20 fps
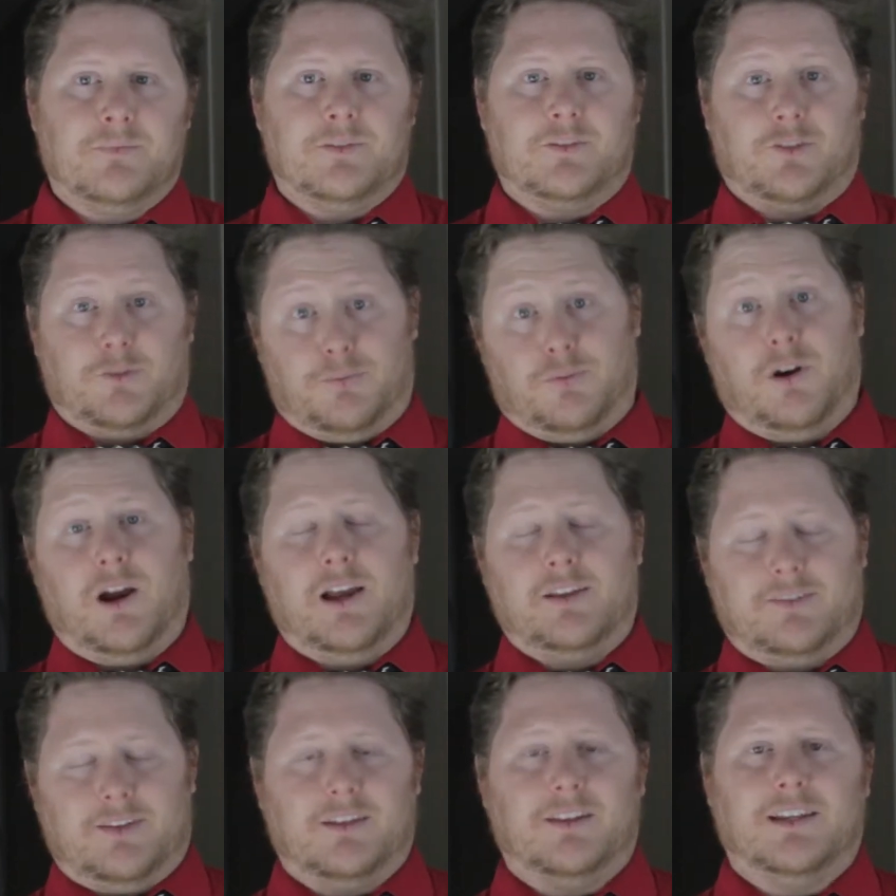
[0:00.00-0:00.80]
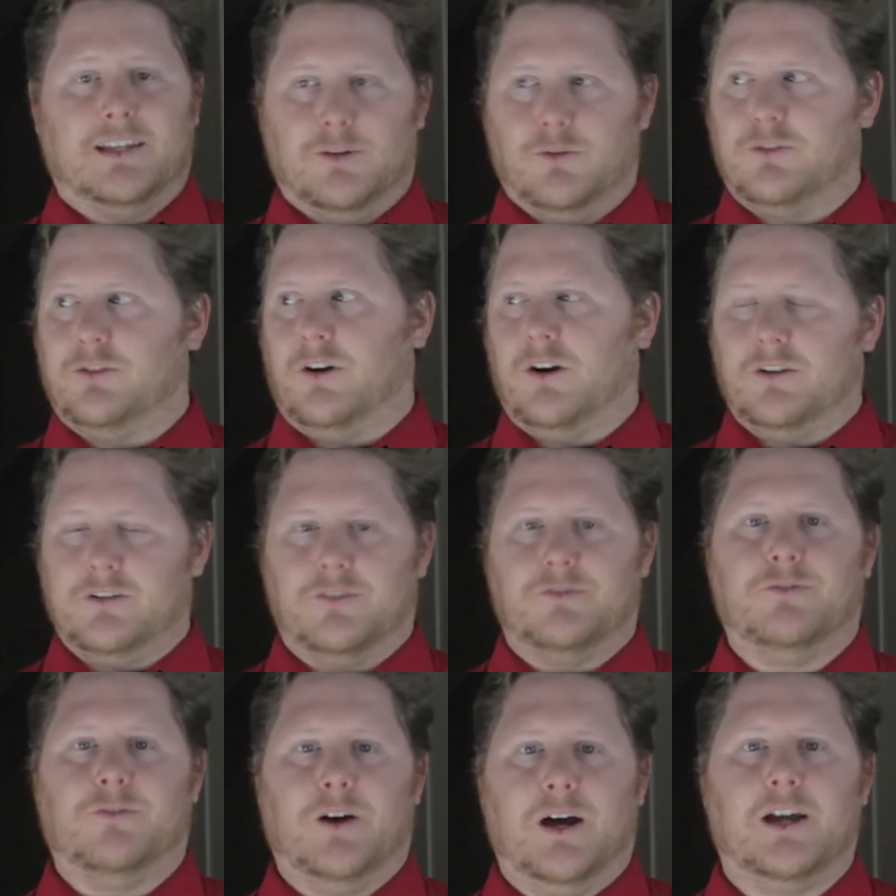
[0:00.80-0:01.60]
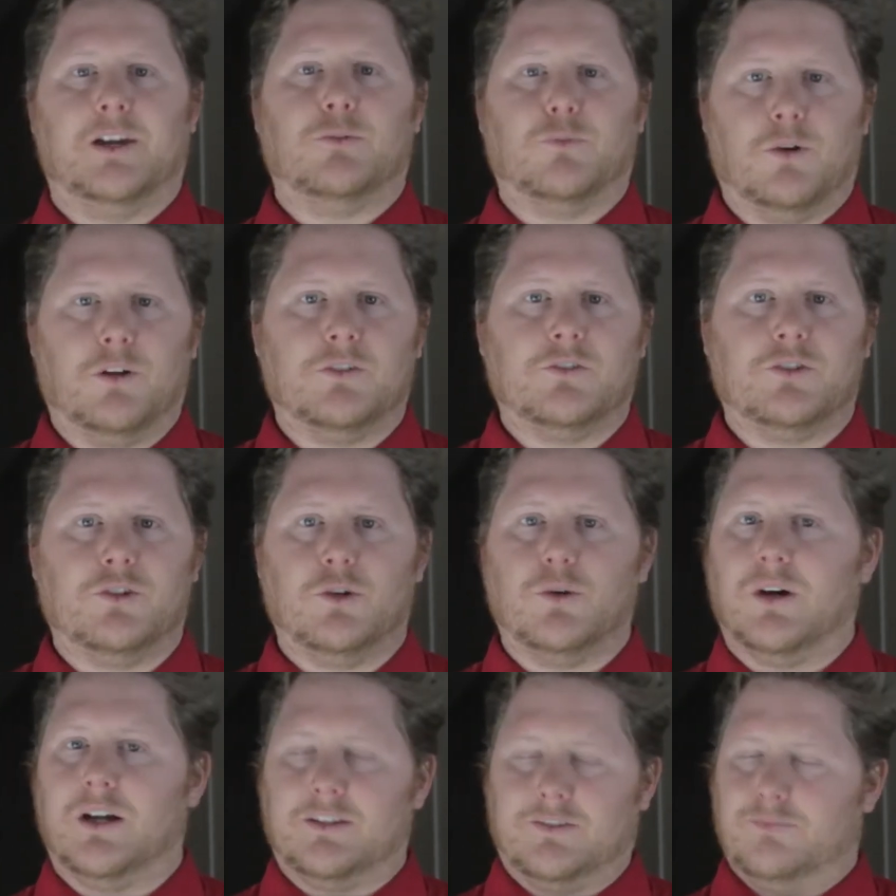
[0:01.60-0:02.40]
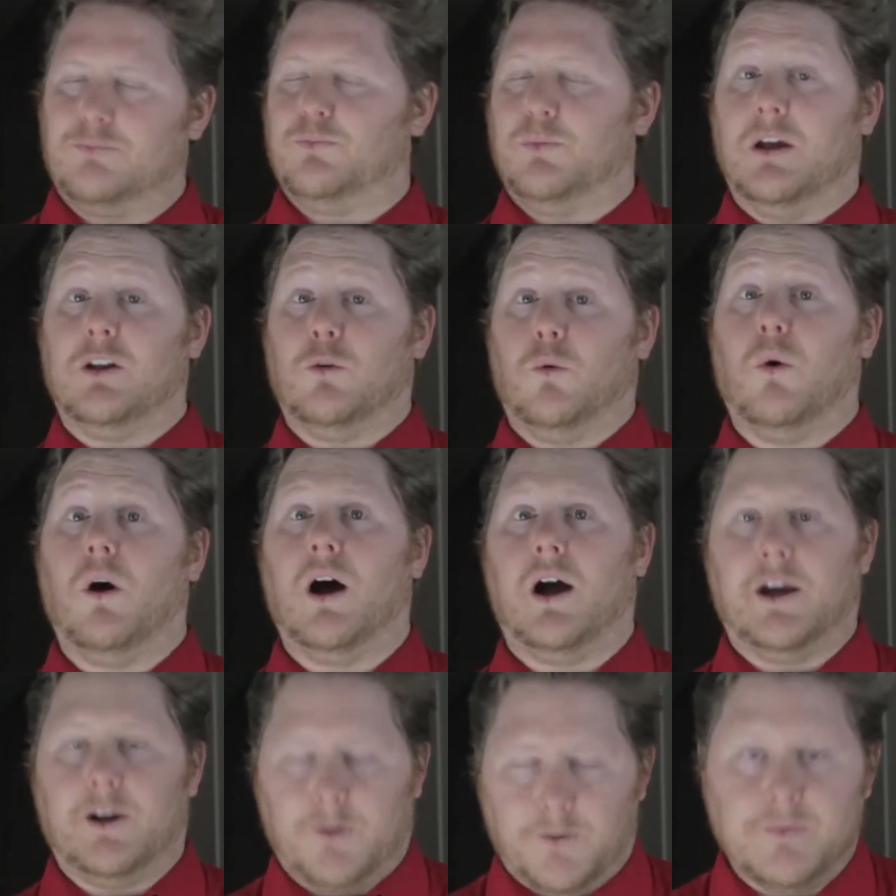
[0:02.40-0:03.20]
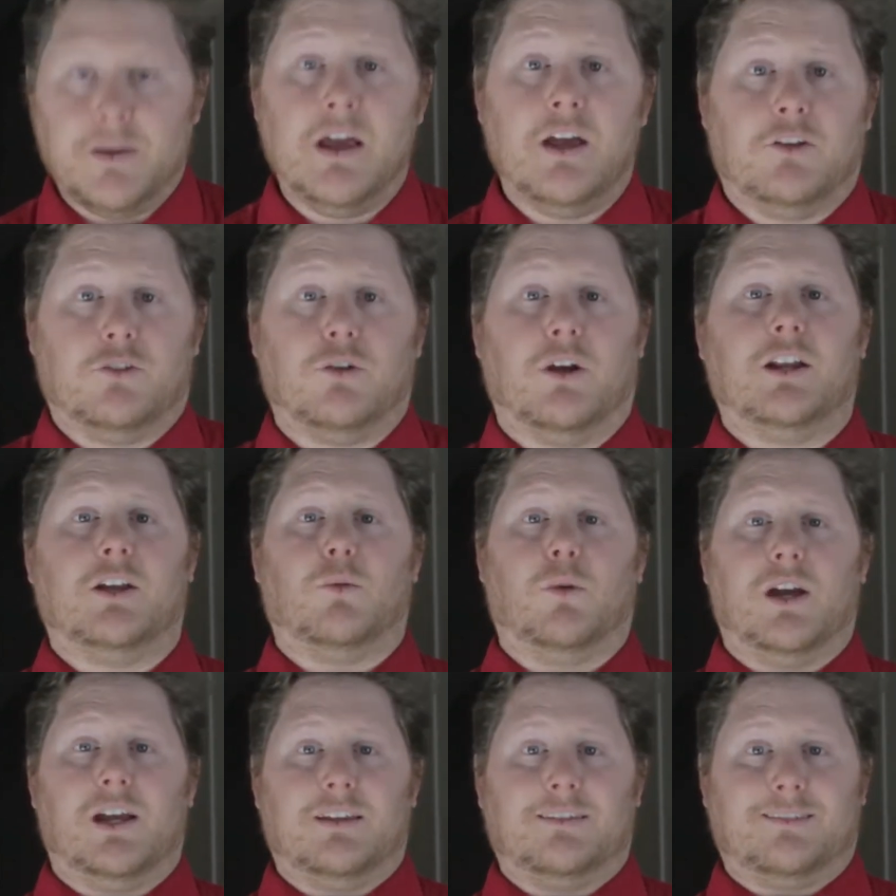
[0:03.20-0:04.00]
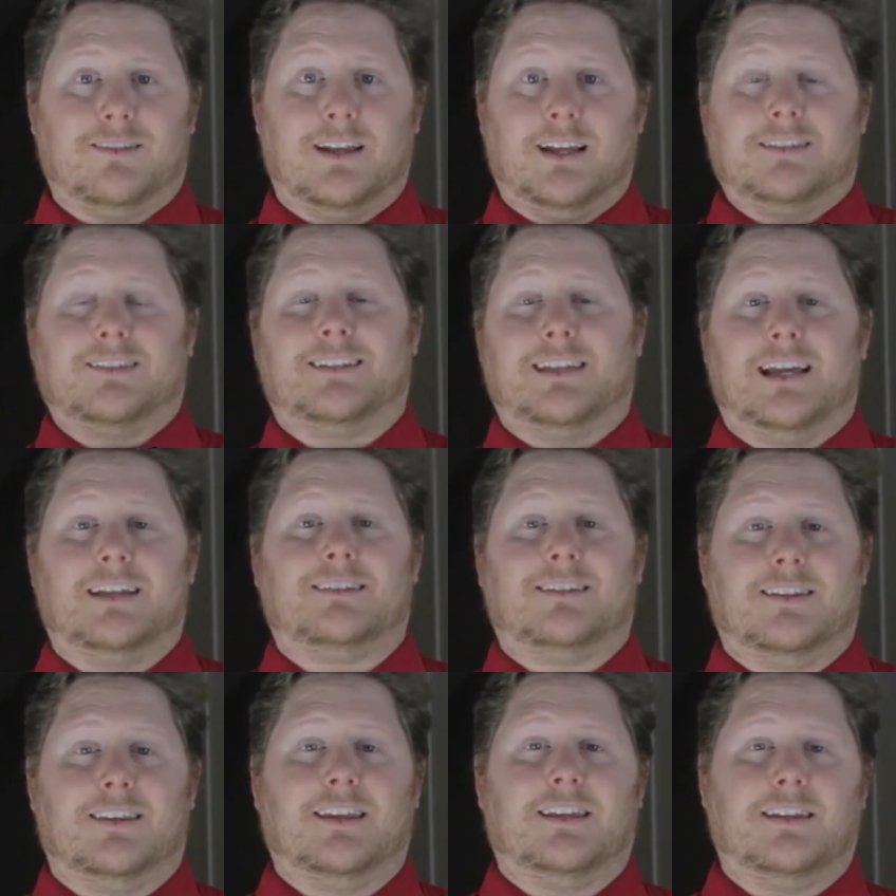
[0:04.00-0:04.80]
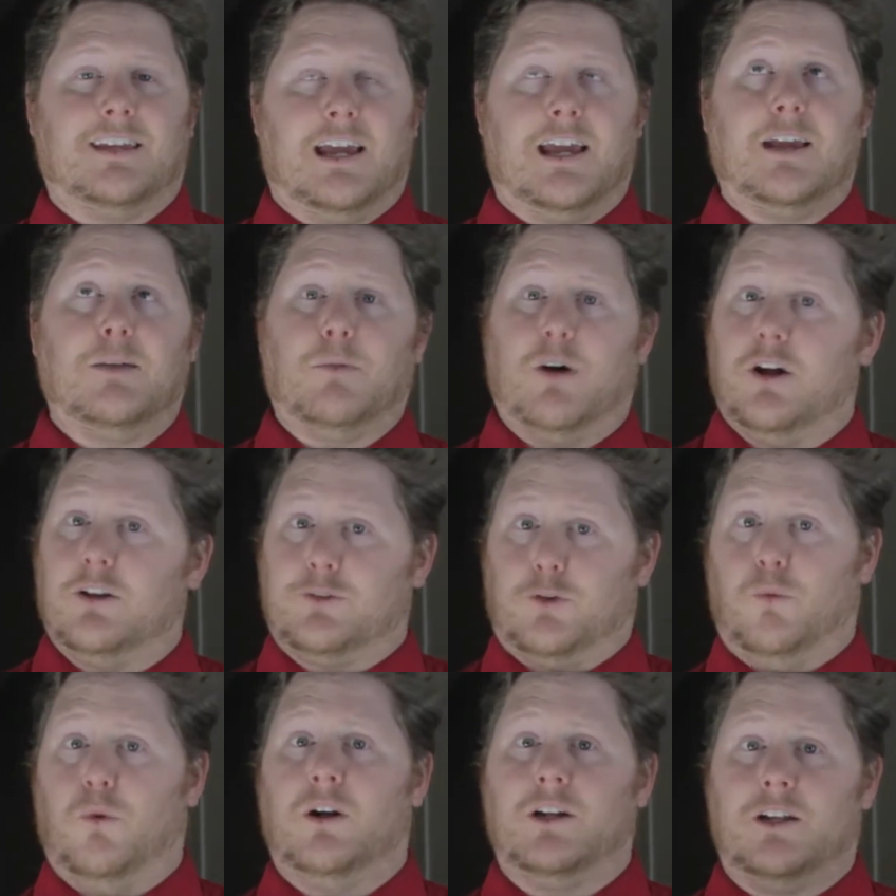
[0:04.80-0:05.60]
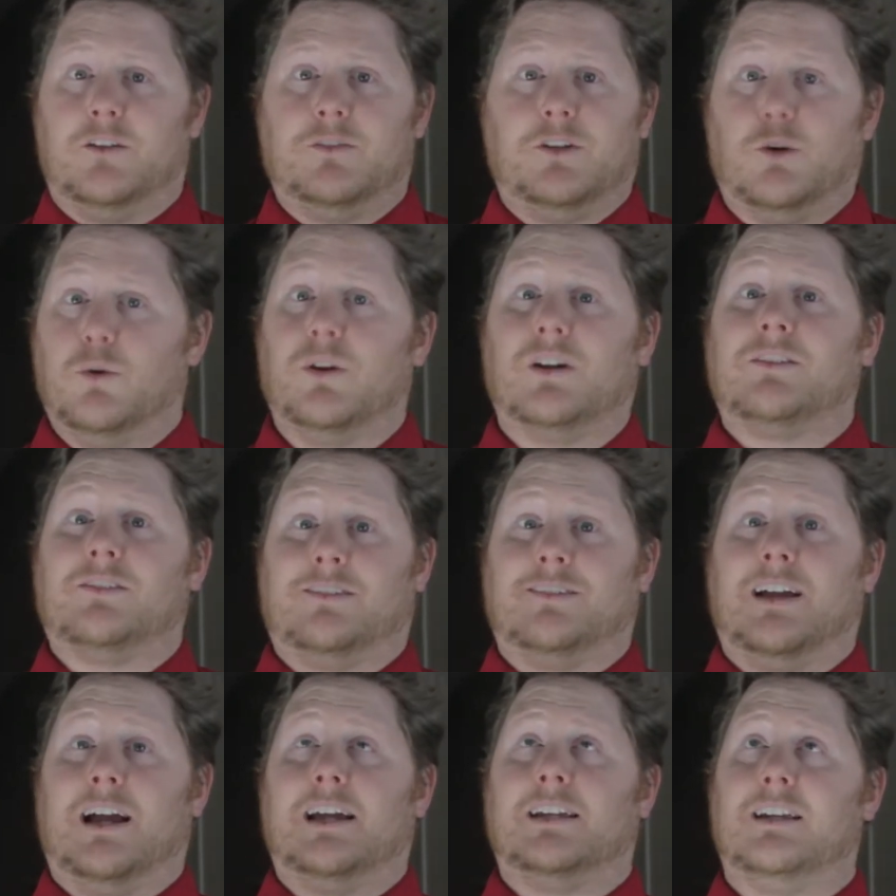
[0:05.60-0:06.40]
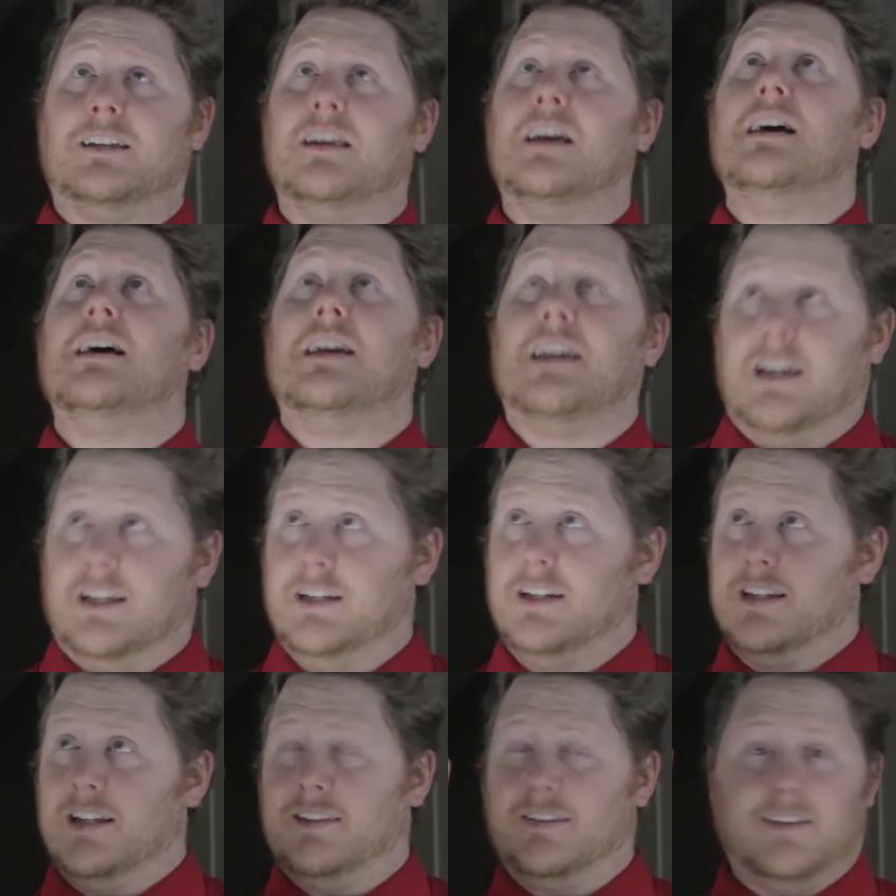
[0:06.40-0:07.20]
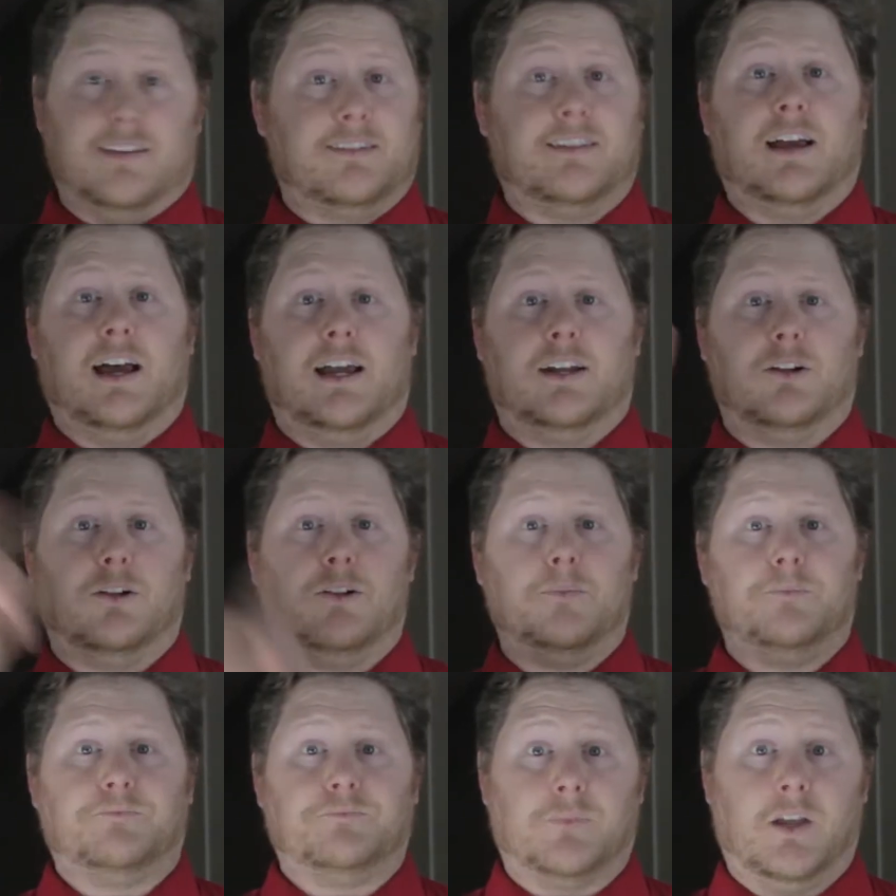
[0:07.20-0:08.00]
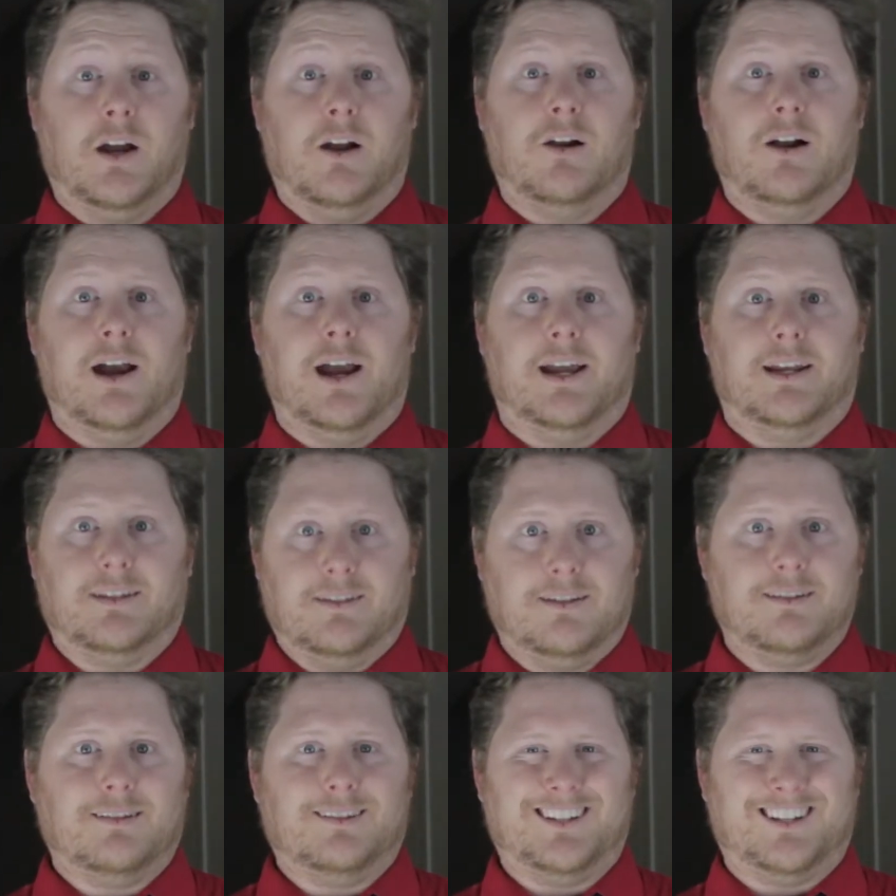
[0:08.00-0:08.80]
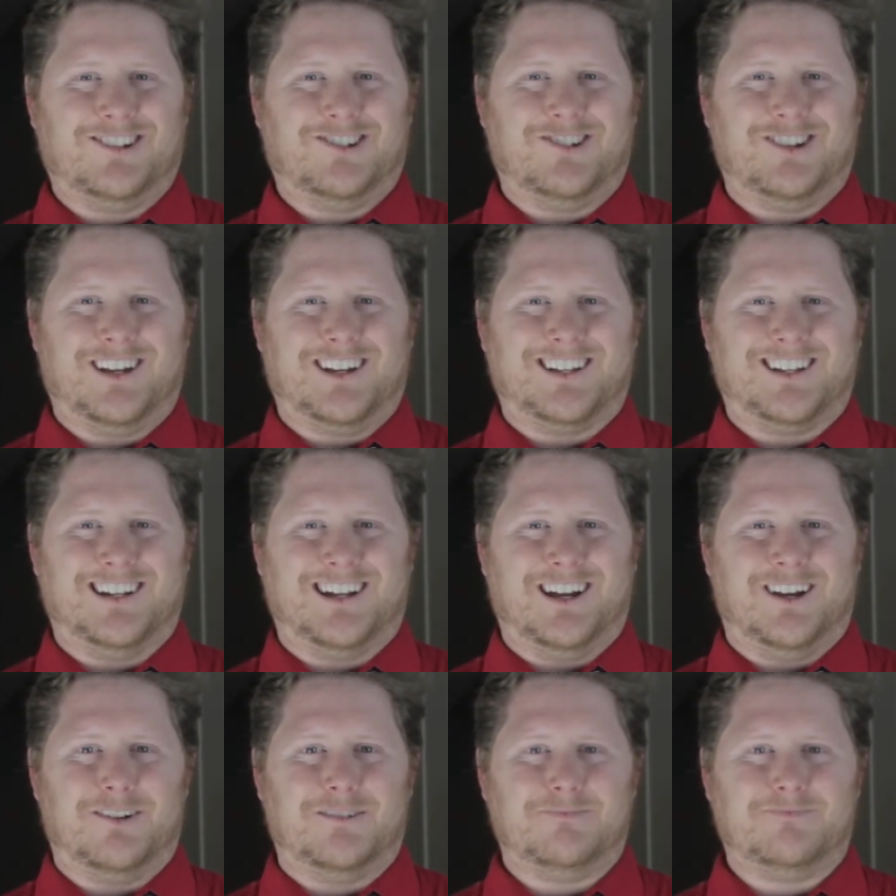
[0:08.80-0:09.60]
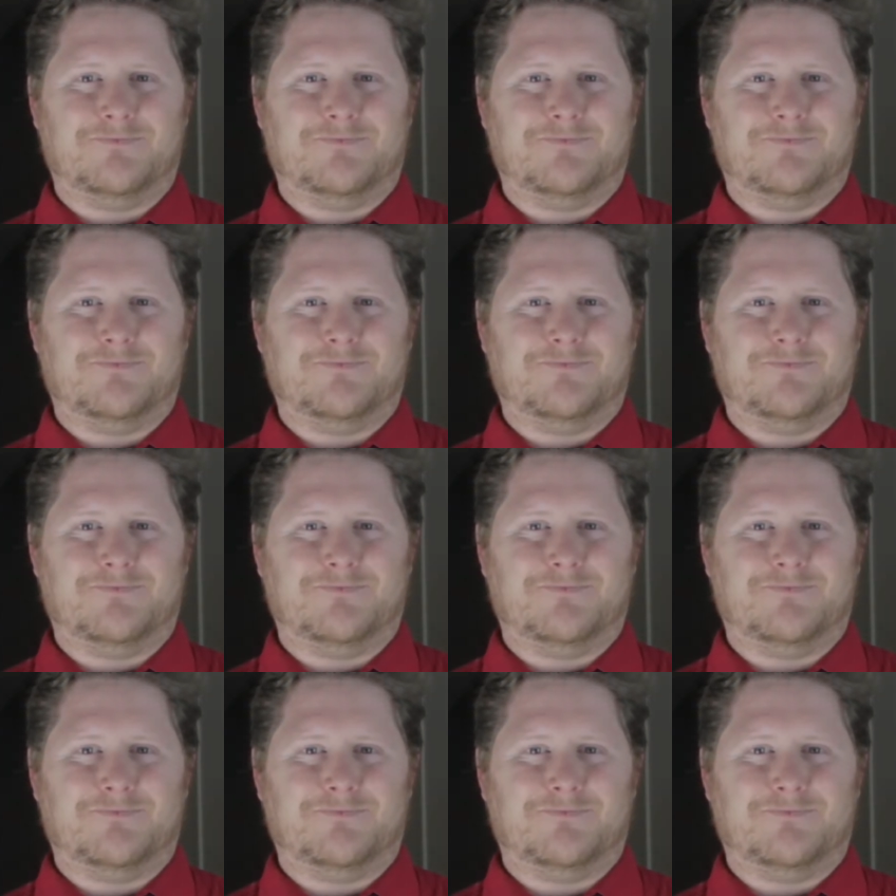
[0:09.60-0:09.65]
Surprisingly, it was hard to find one too. It's been a while. So anyways, let's get to the game. All 20 of you excited, and it is the title. Alright, let's check it out.